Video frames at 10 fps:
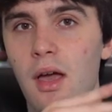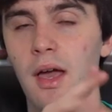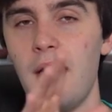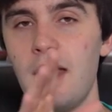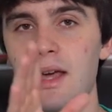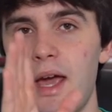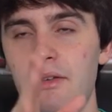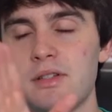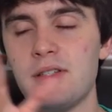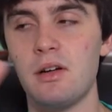And
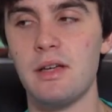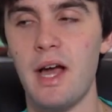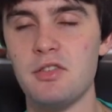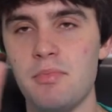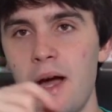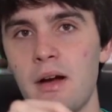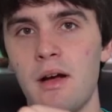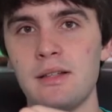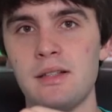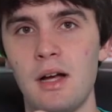every single cash
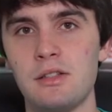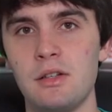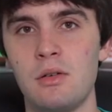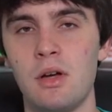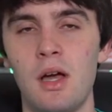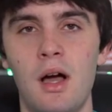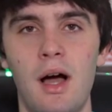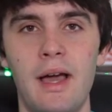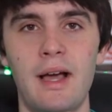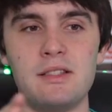buyer I talked to,
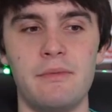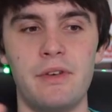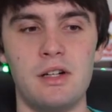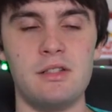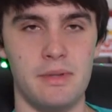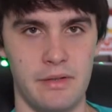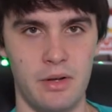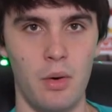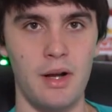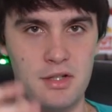I asked them very
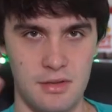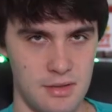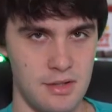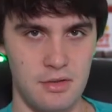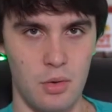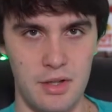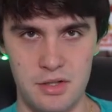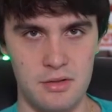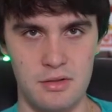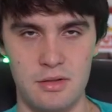specific questions. These are
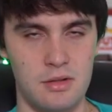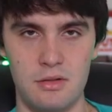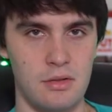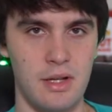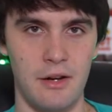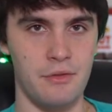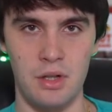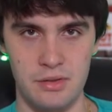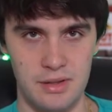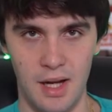questions you get at
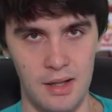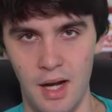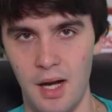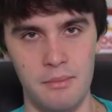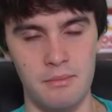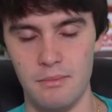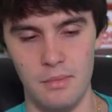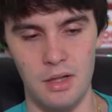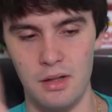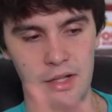freewholesaling.com.
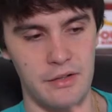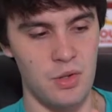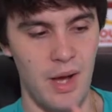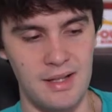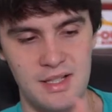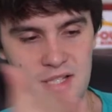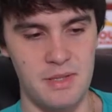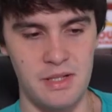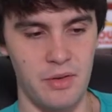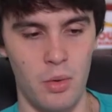Literally, if you ask these
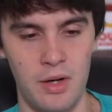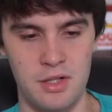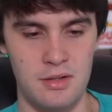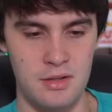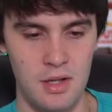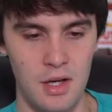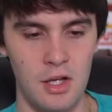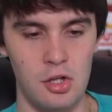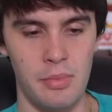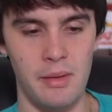specific questions,
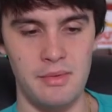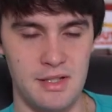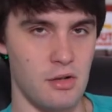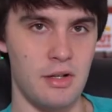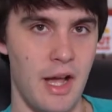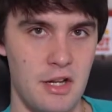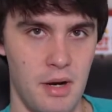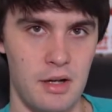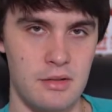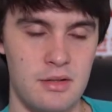you'll be able to steal your cash
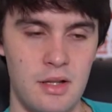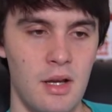buyers,